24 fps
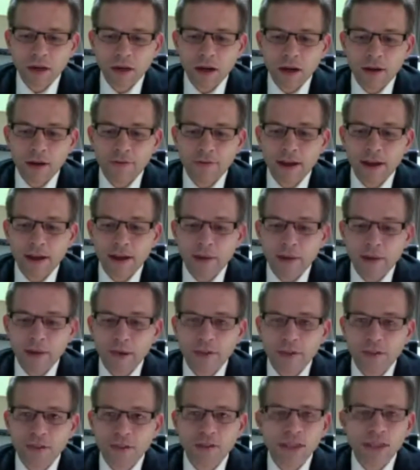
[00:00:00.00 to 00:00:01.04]
I've had
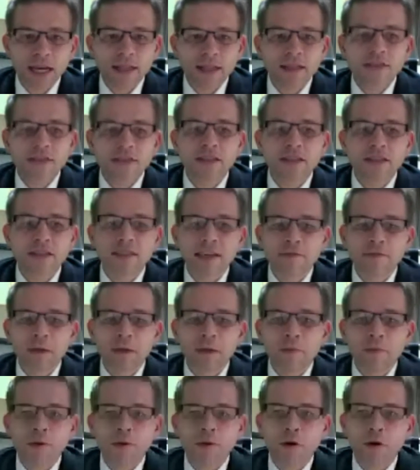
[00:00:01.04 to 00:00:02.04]
patients who say this has given me my